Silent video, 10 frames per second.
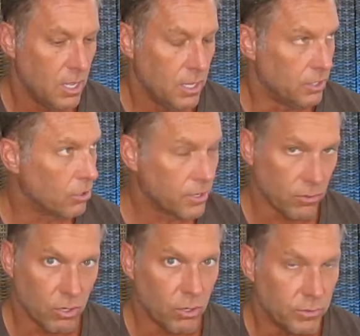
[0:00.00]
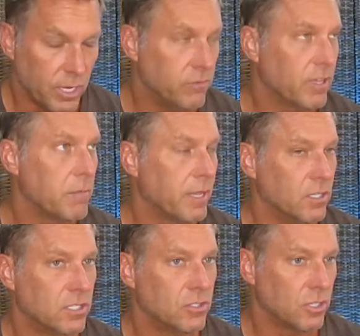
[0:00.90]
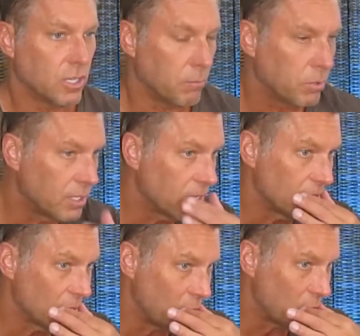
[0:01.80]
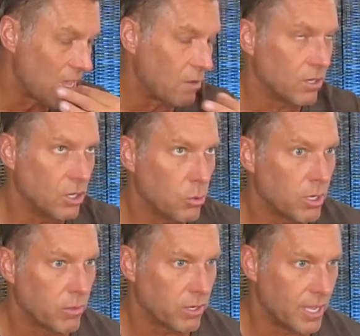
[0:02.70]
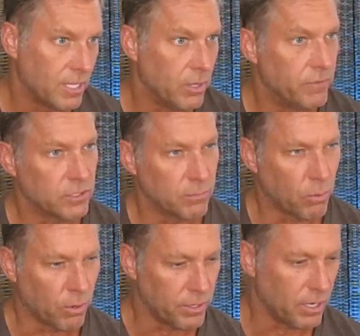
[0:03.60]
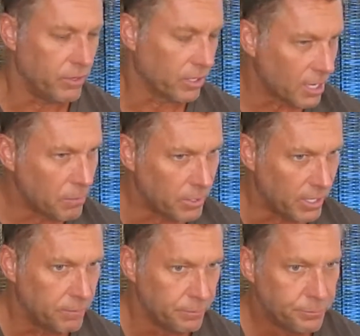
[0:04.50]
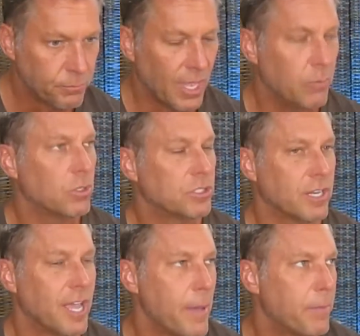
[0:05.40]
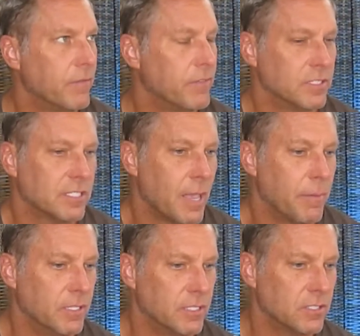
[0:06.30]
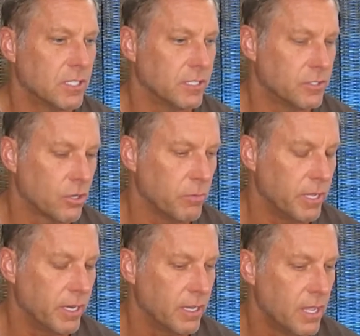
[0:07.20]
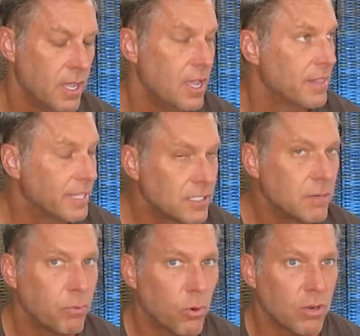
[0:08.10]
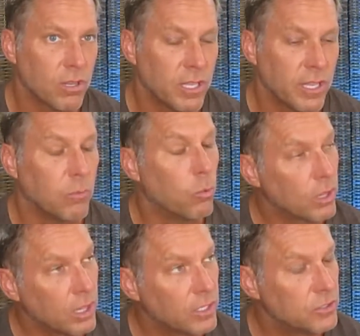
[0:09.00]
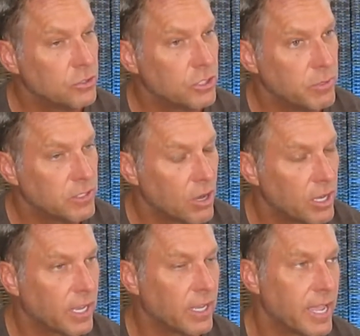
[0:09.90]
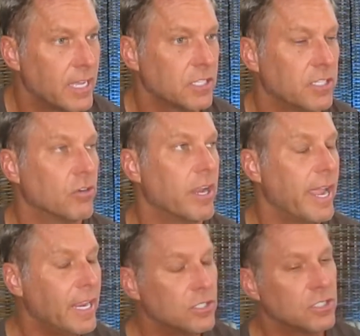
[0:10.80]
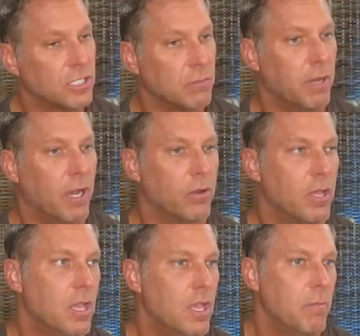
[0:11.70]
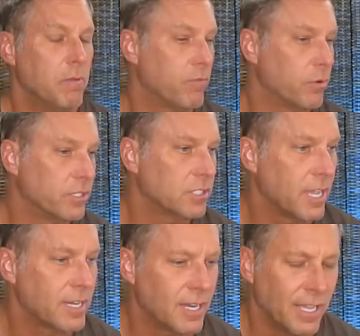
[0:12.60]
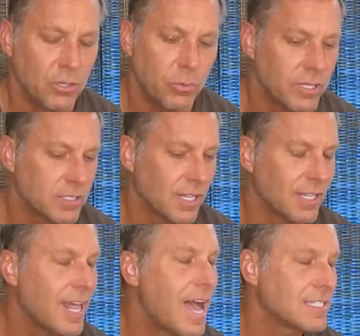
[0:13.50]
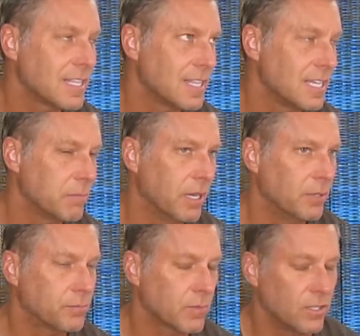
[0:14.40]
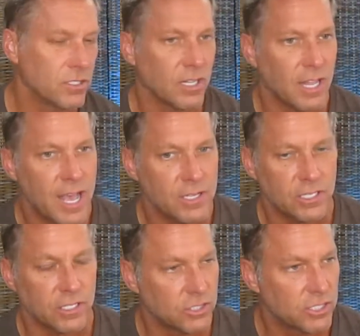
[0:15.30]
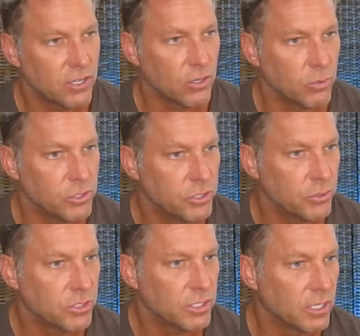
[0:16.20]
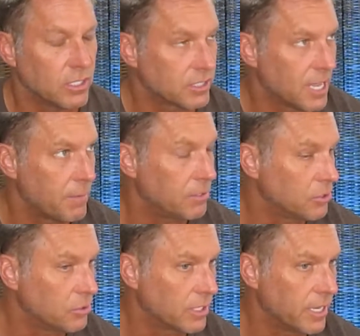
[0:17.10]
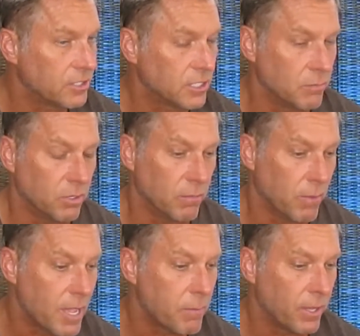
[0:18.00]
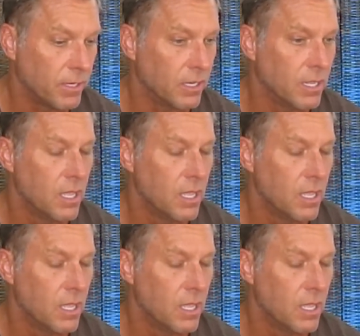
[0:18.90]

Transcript: you're on your own and you've got to make a decision completely on your own without knowing whether or not you have the support of your company and what's going to happen if the assignment is instantly terminated. That's an important thing. And one of the things you should be talking and asking your agency about before you sign on. I know we, there's a lot to think about, and there's a lot to consider when choosing an assignment and choosing an agency, but in my opinion,